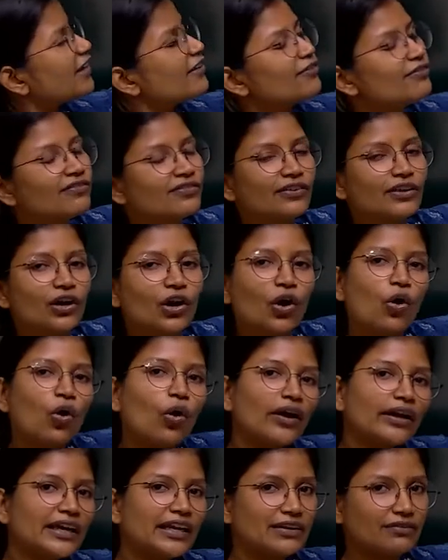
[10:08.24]
save
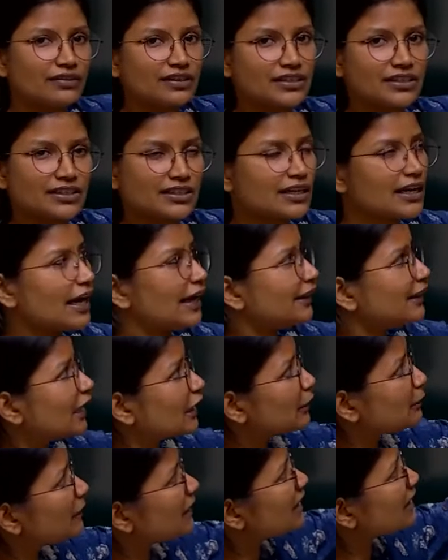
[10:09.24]
or invest.
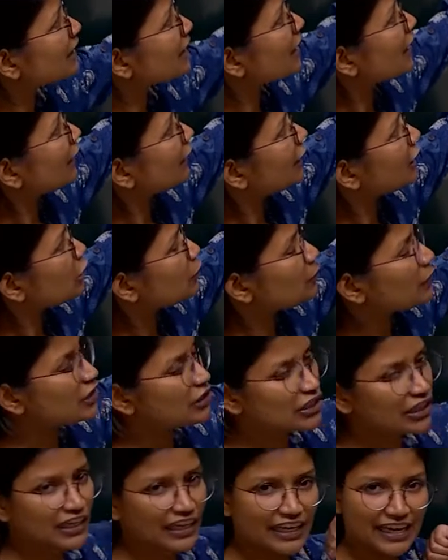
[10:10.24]
That means this
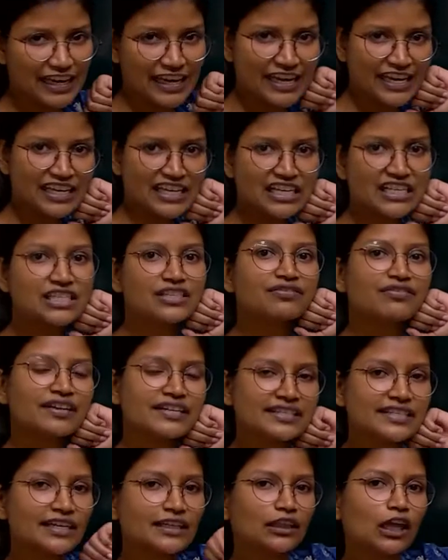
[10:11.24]
person A is
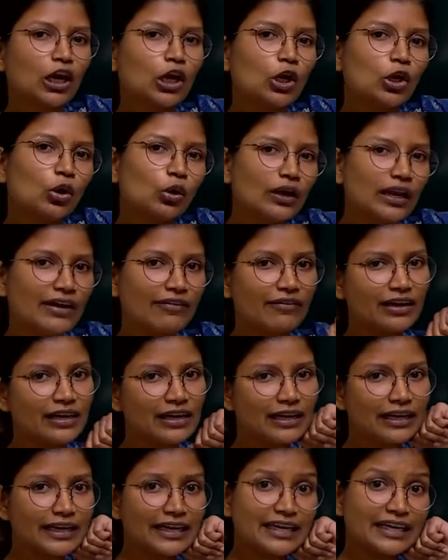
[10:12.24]
facing the low
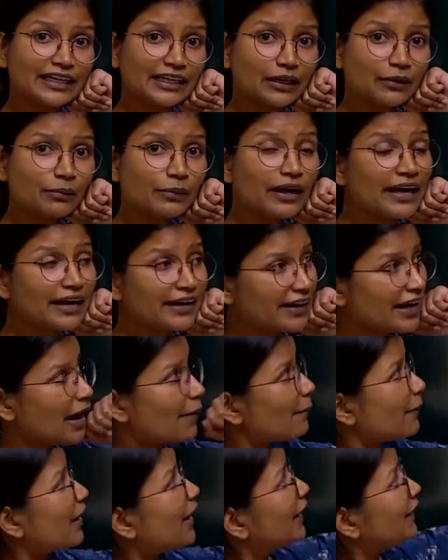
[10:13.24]
level income
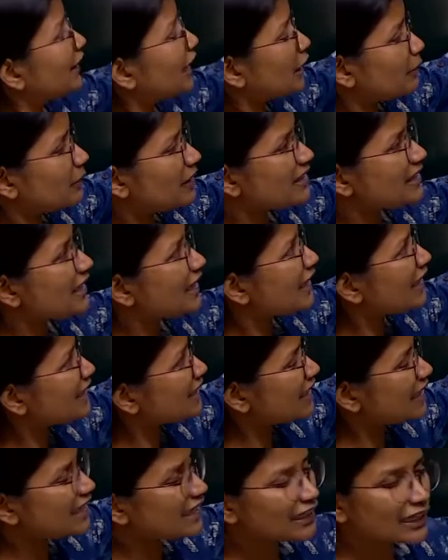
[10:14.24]
trap. That means
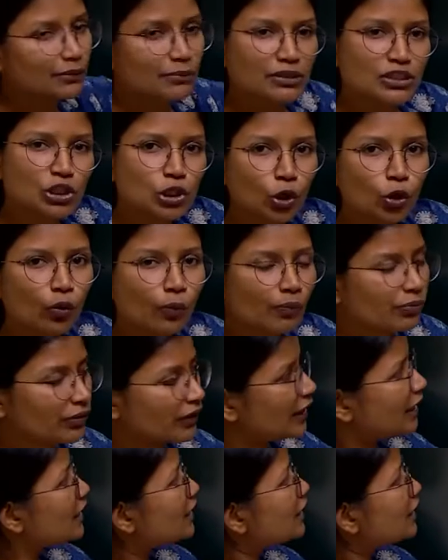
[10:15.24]
his income is low.